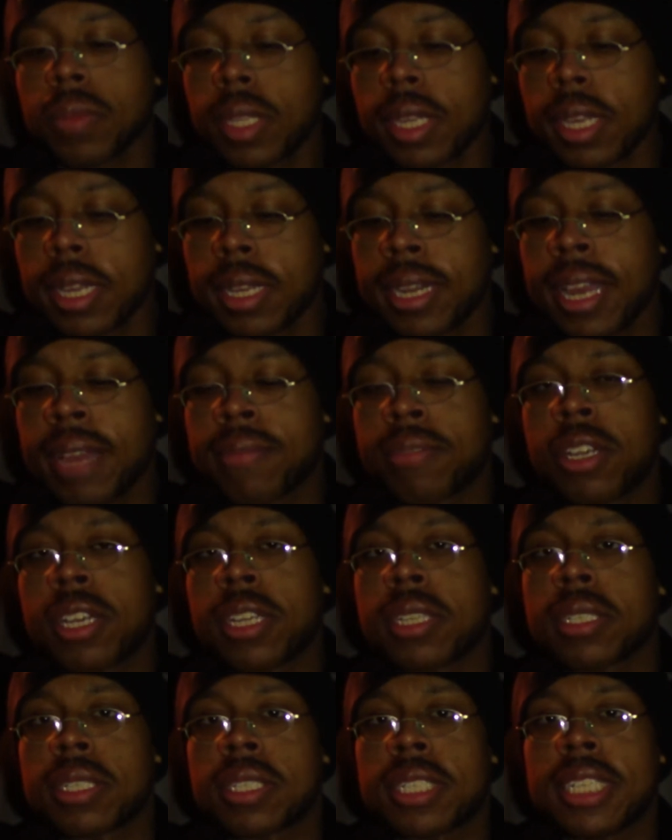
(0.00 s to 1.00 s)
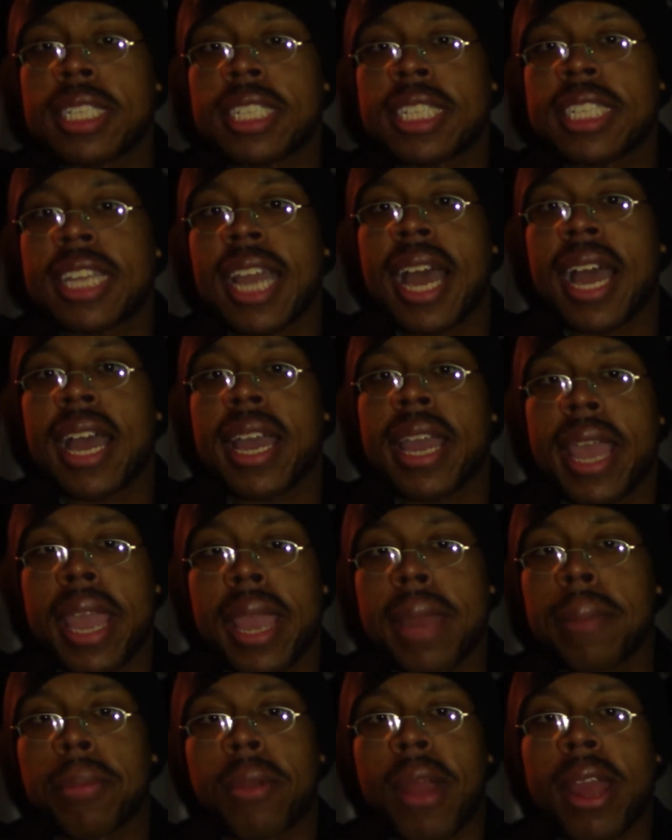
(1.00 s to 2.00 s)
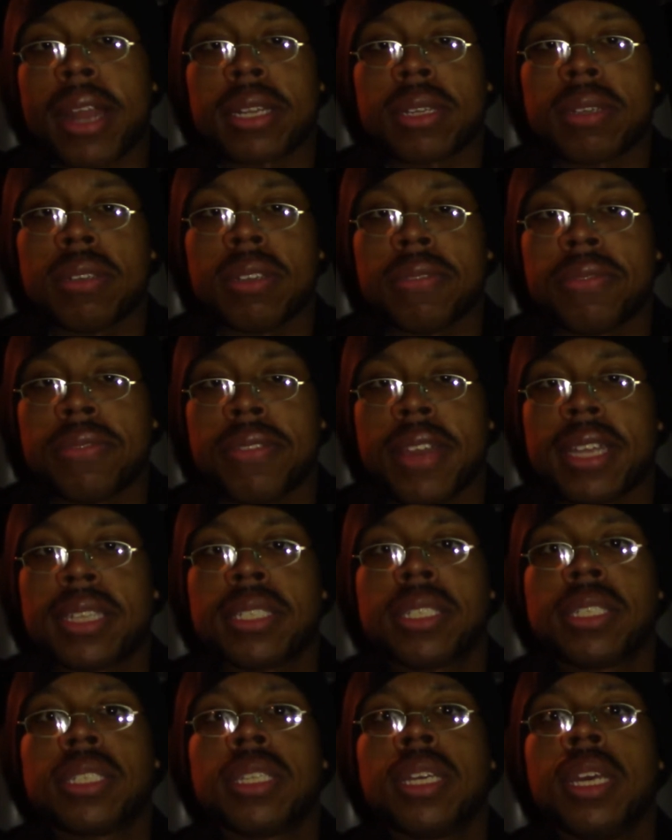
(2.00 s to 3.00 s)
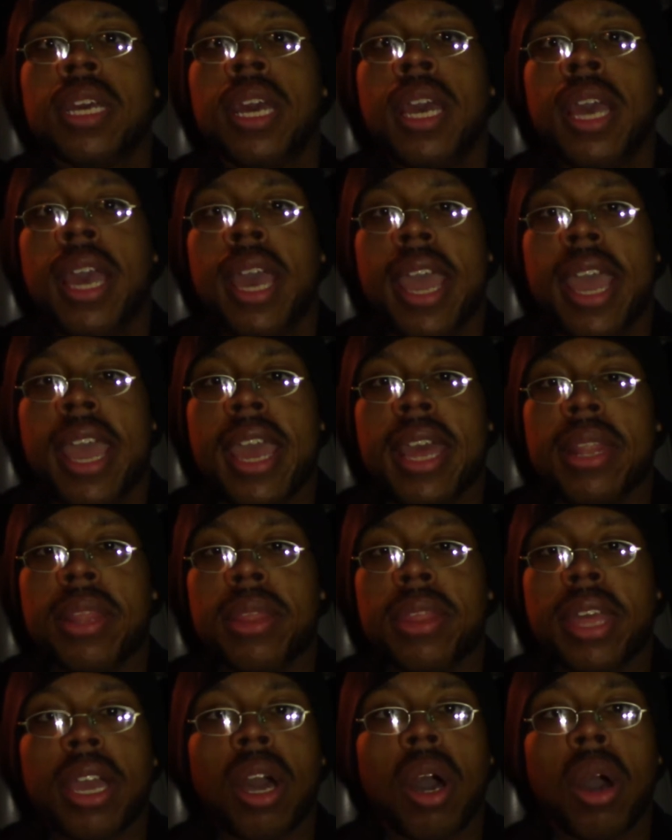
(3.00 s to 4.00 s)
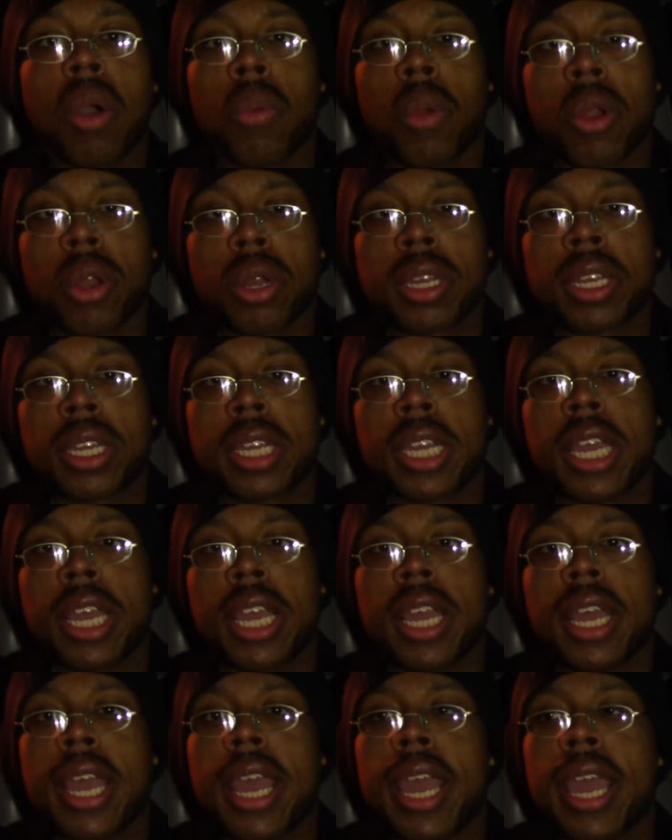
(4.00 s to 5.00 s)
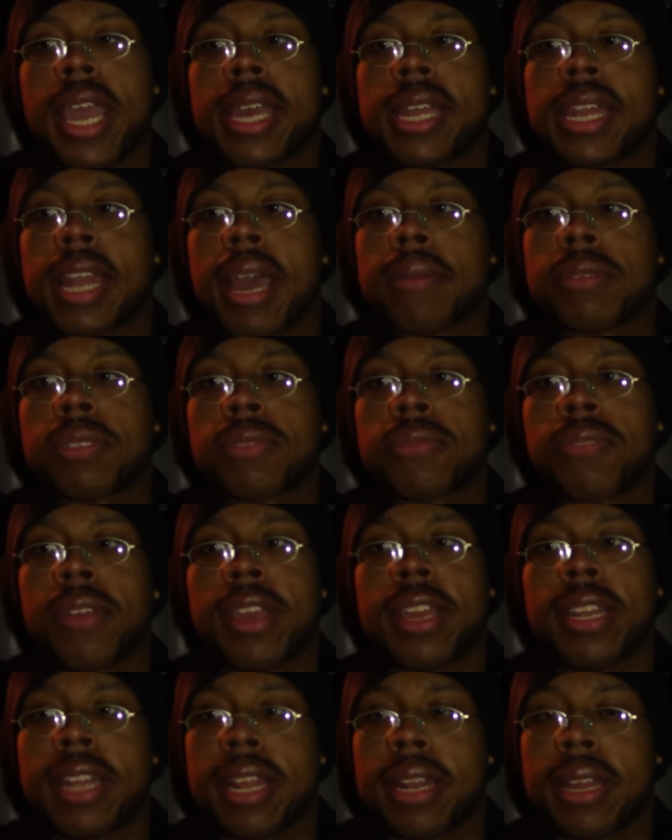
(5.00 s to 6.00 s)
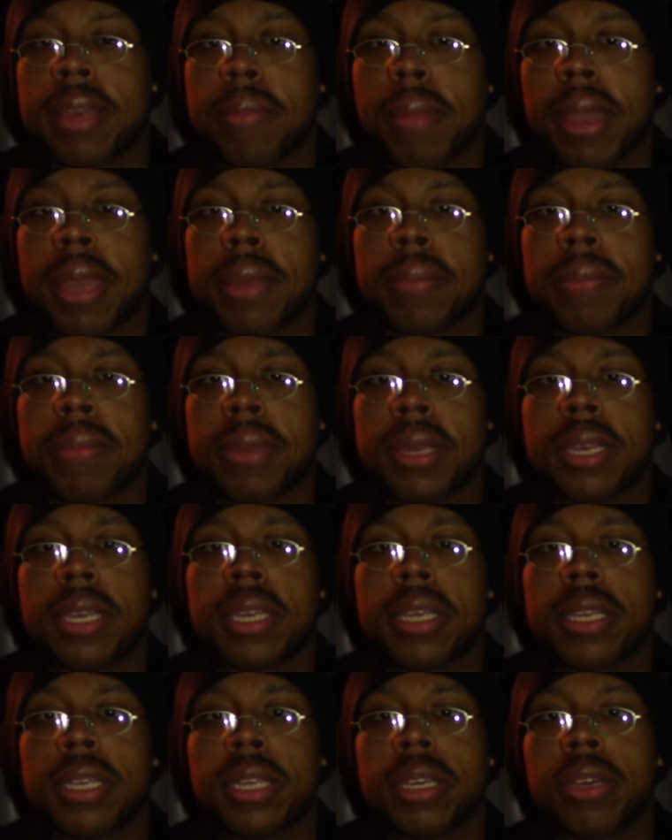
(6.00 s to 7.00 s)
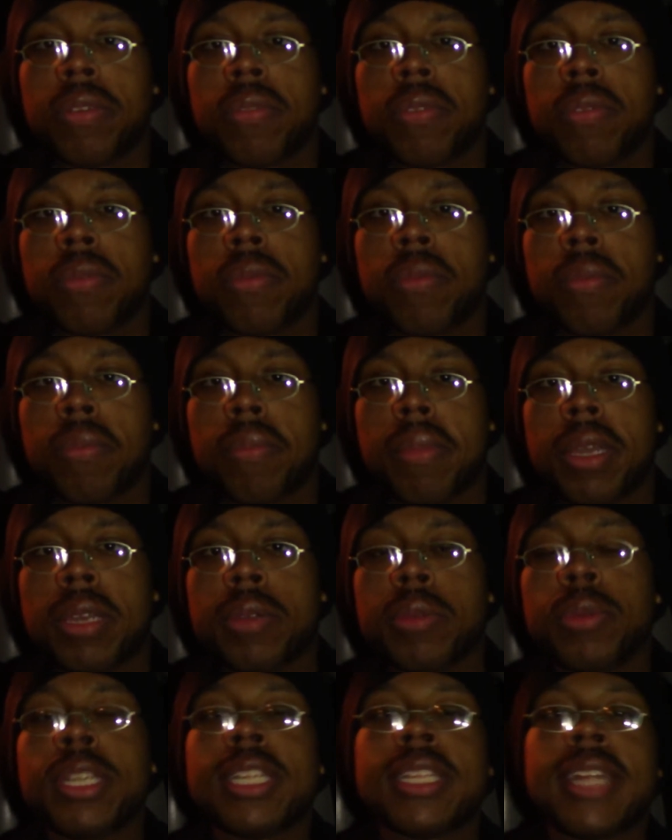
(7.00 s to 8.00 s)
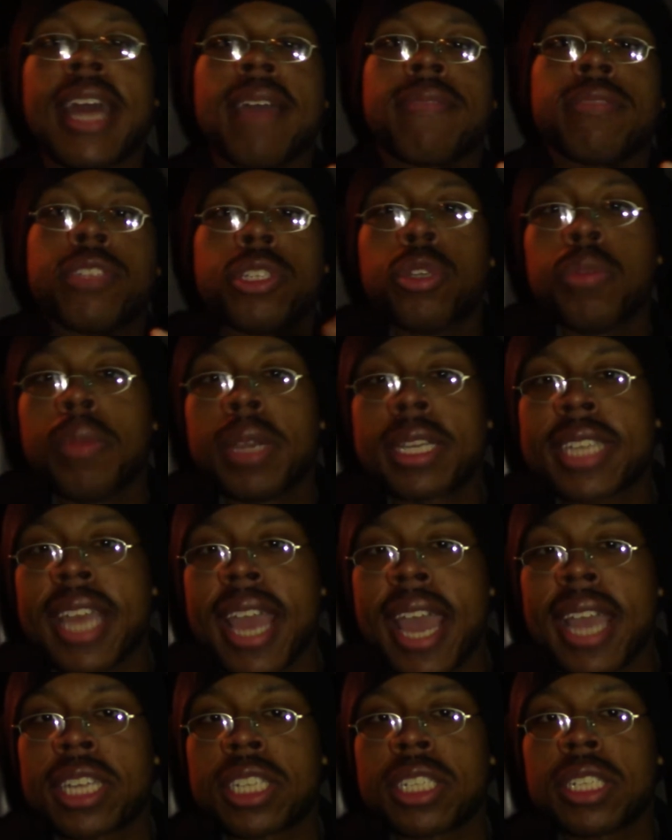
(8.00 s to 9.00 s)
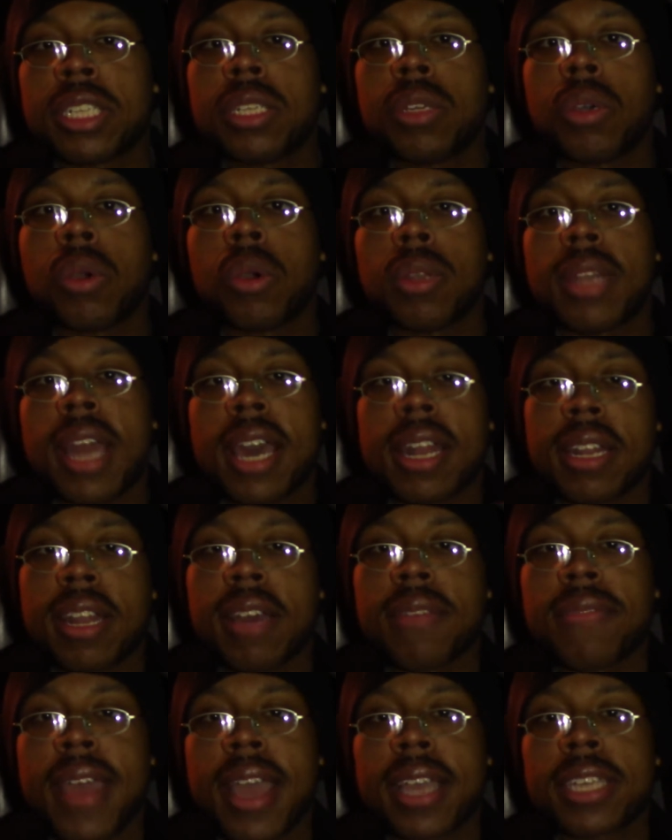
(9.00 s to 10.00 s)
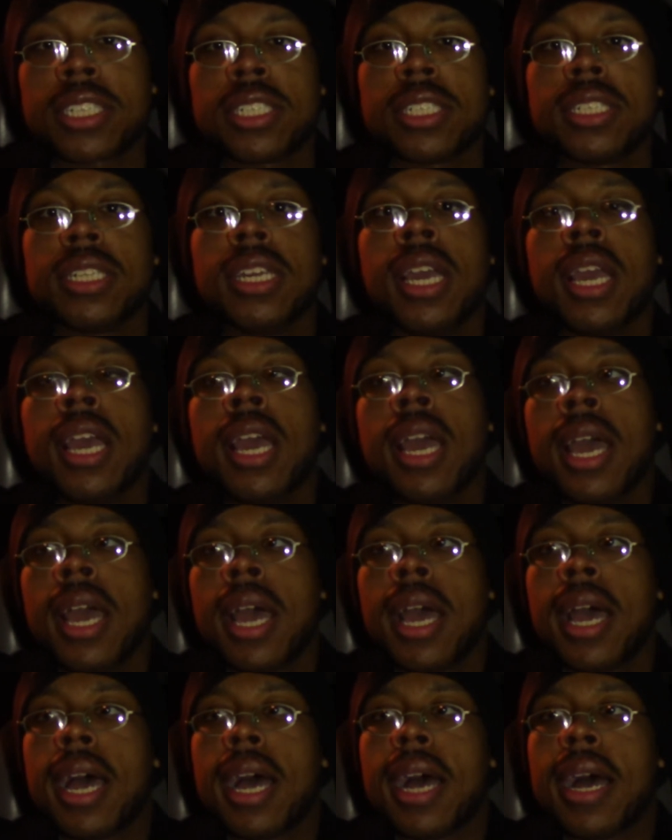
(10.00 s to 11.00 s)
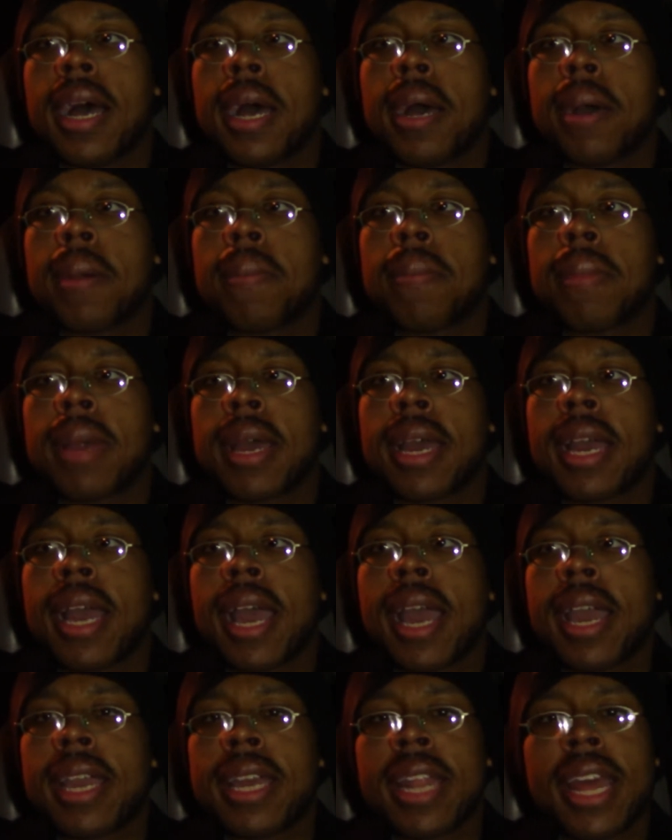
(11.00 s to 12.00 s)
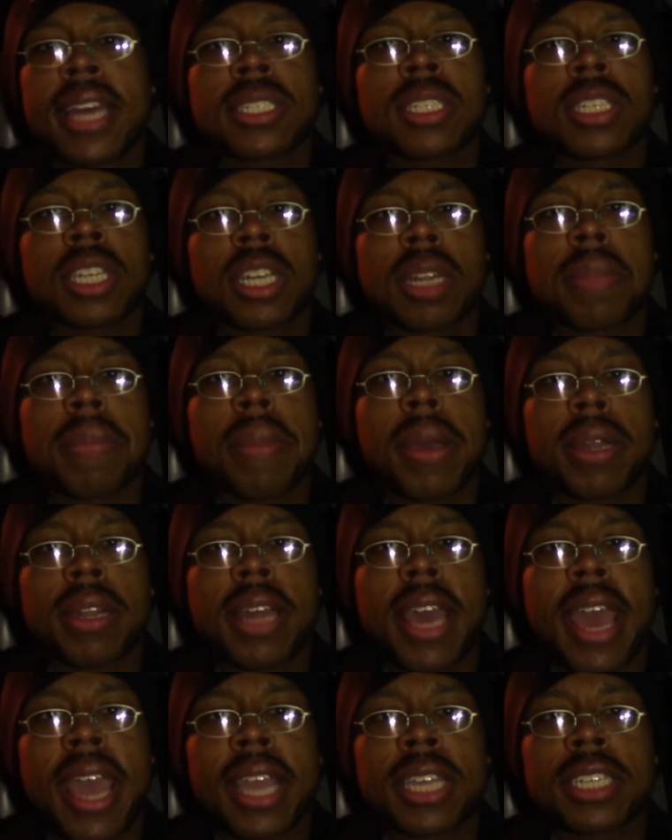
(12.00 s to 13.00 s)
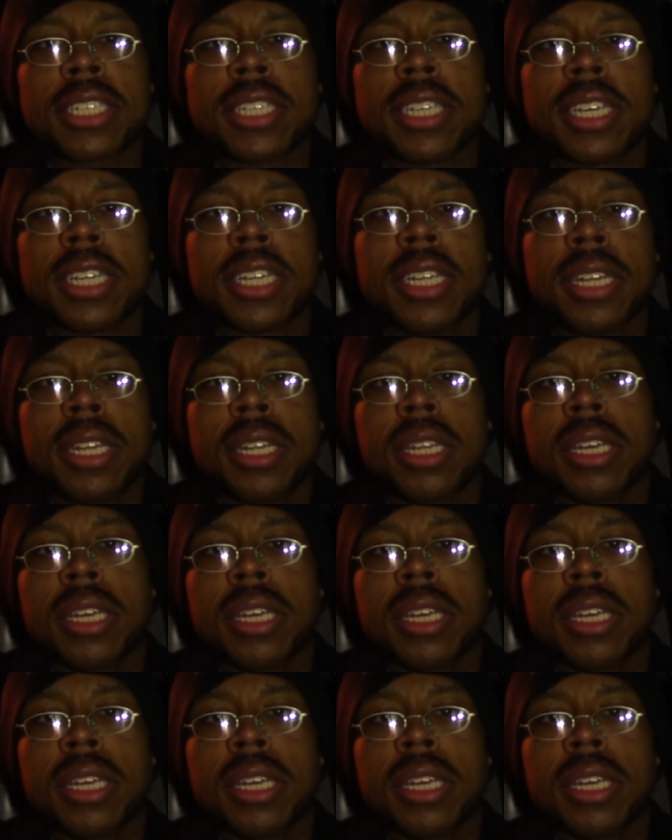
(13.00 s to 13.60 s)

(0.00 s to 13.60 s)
they have good CGI and practical effects, and they all work. And I was afraid that it might be it would either have too much action or not enough action. Um, it has a good amount of action in it.